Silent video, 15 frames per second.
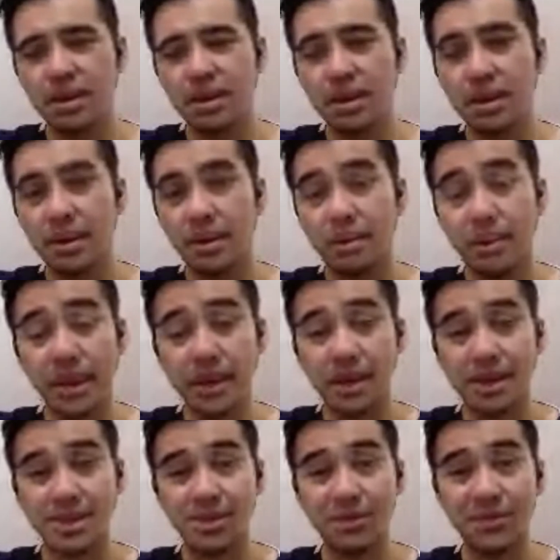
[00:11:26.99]
make us
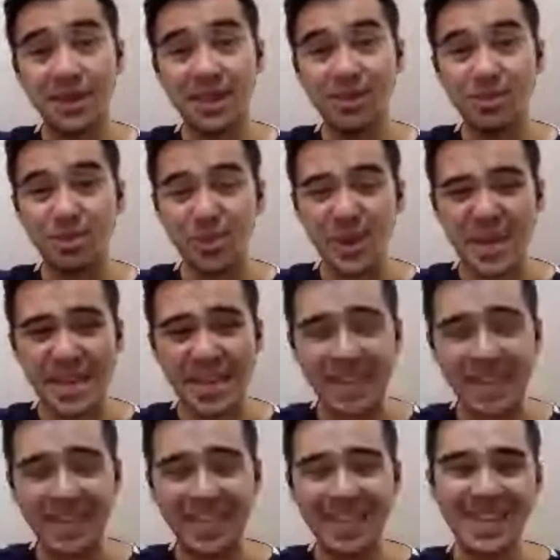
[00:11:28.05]
feel really
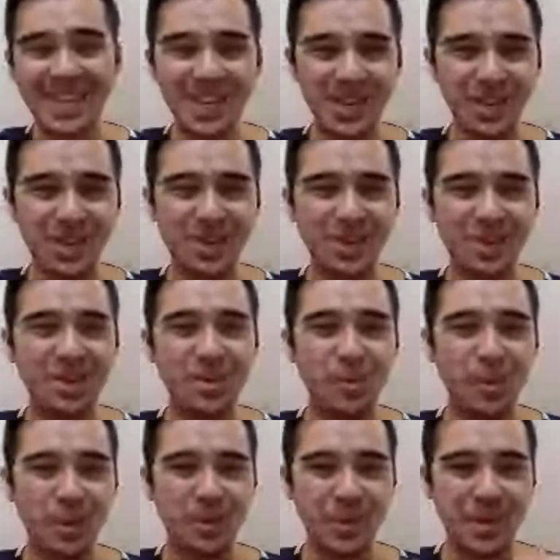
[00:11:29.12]
good when we're
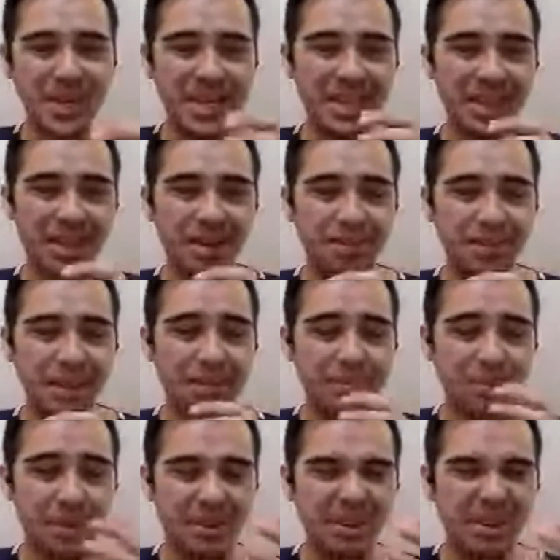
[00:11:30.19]
eating them, that burger,
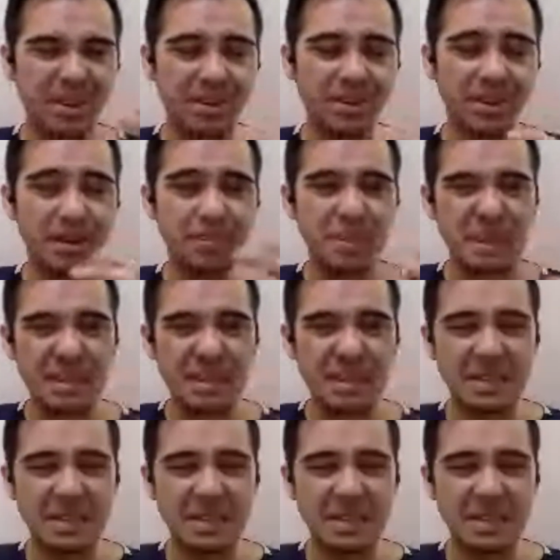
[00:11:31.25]
that pizza.